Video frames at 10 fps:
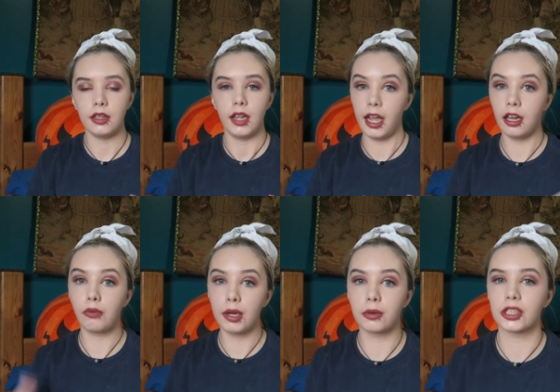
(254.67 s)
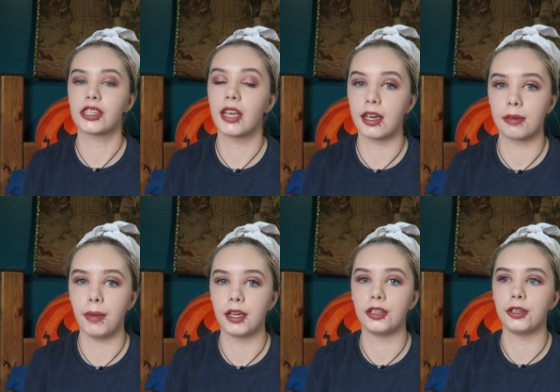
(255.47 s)
and we were sick,
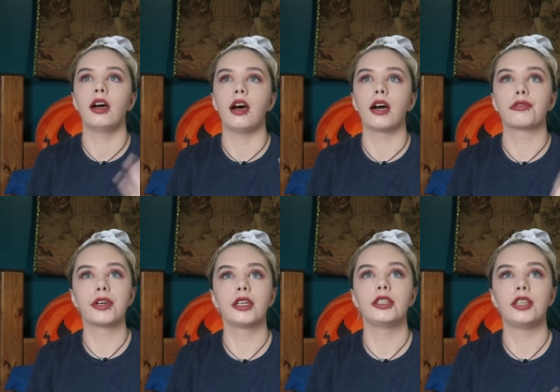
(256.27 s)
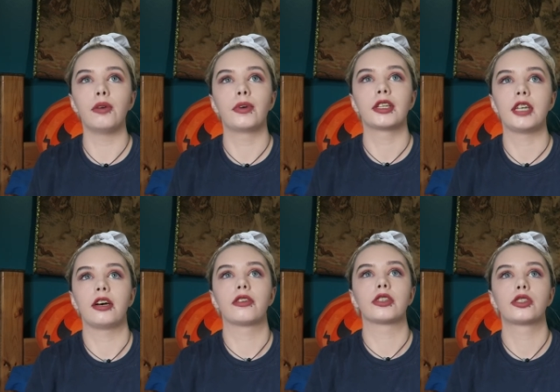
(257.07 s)
mind you. I really don't want to
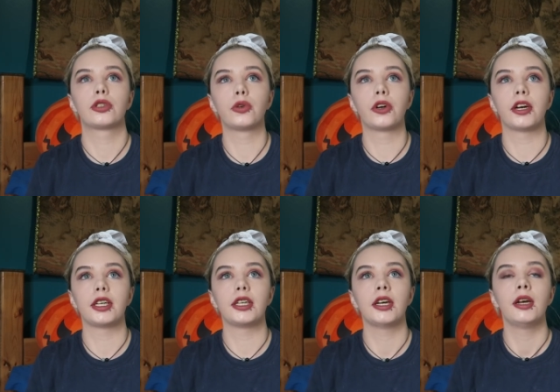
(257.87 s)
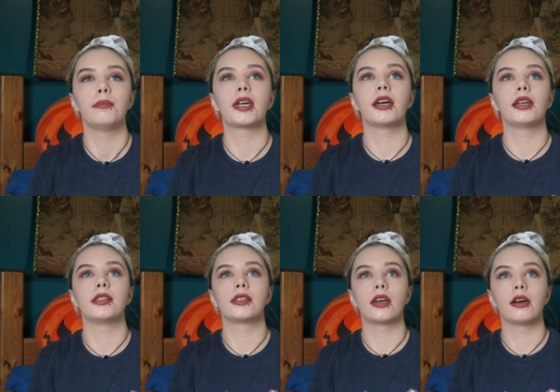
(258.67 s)
tell this story
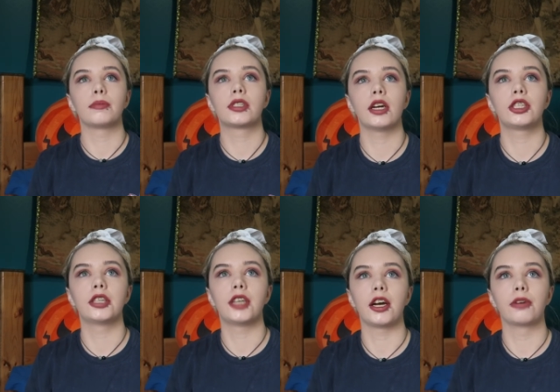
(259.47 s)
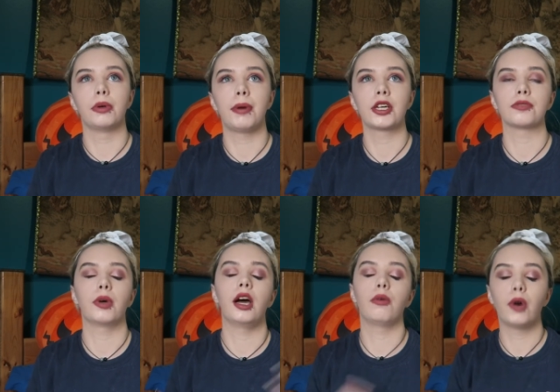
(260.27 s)
because I'm such a terrible person. Well,
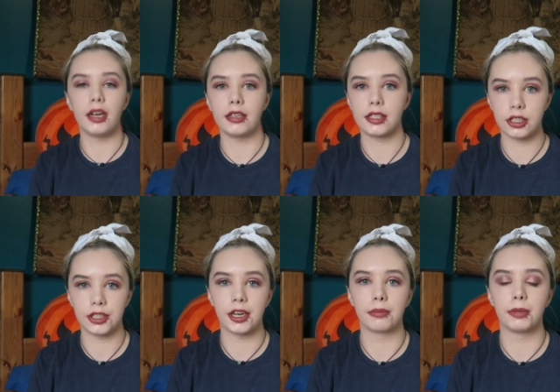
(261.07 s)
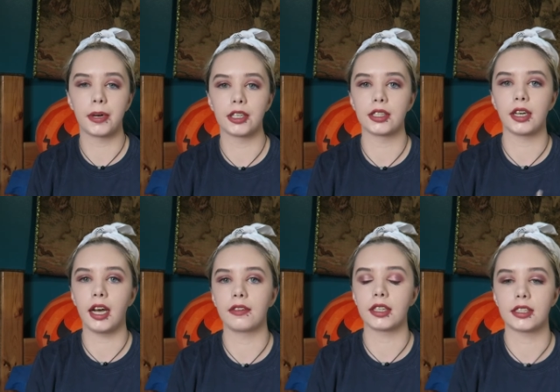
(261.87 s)
I was such a terrible person
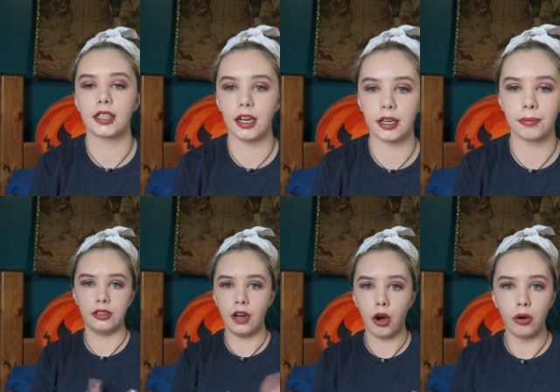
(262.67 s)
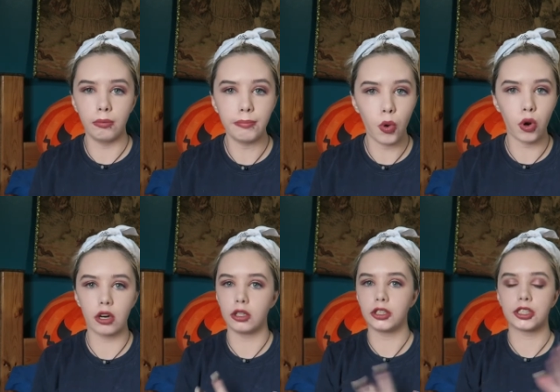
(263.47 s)
at this time. No
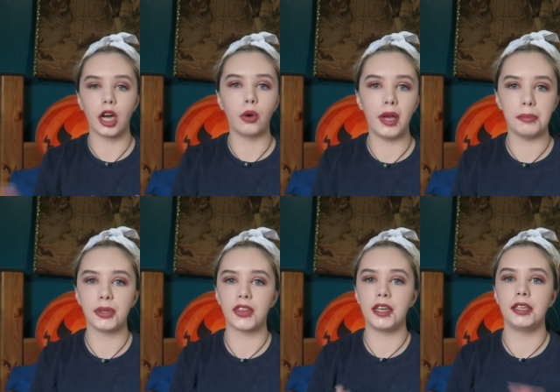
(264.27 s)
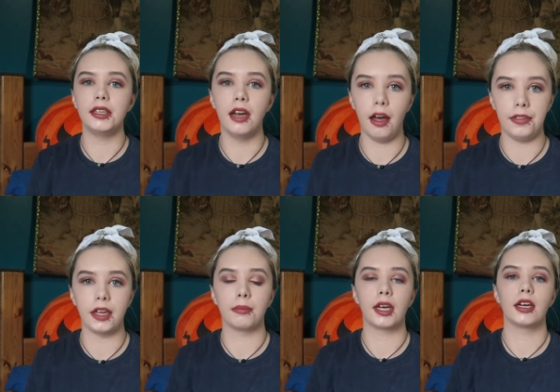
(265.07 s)
morals, no empathy,
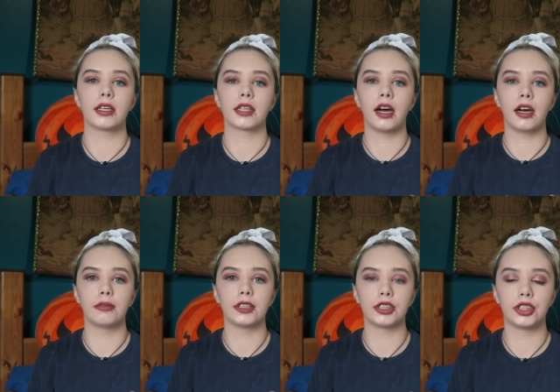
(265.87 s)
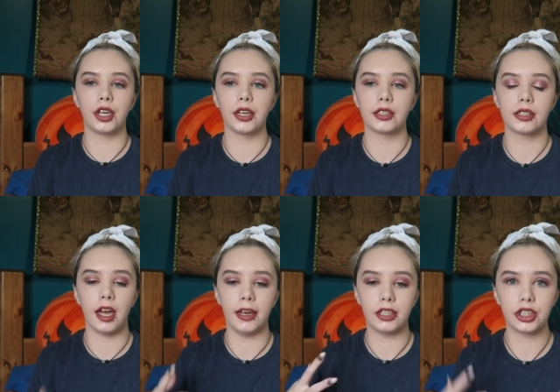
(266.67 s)
nothing, because I was just
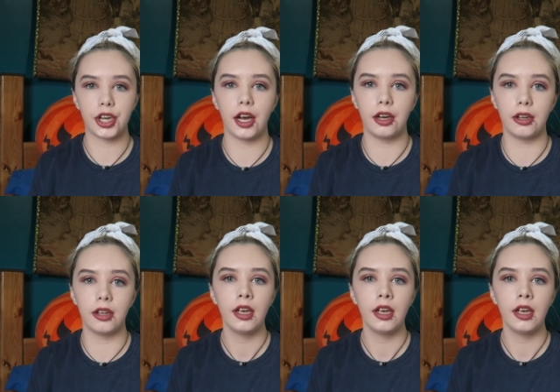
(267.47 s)
a shell